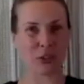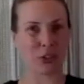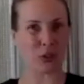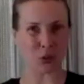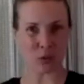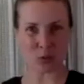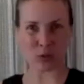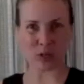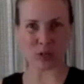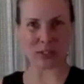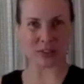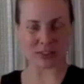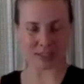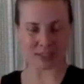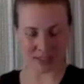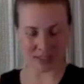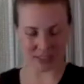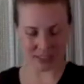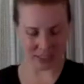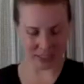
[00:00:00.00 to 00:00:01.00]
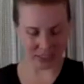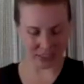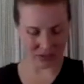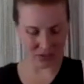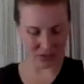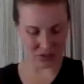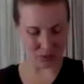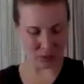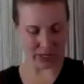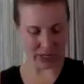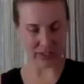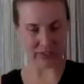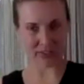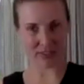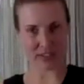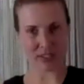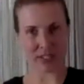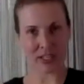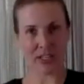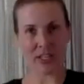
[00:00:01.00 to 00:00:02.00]
2 breaths into each
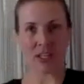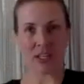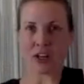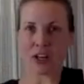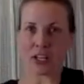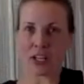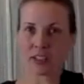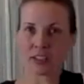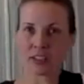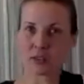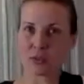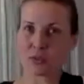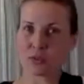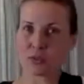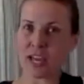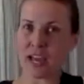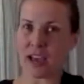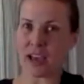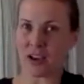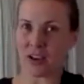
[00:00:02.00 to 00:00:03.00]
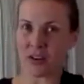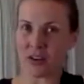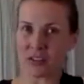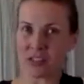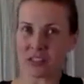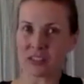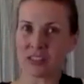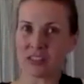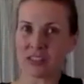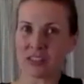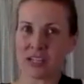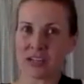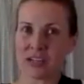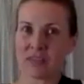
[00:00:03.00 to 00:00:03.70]
space. All right, so now the left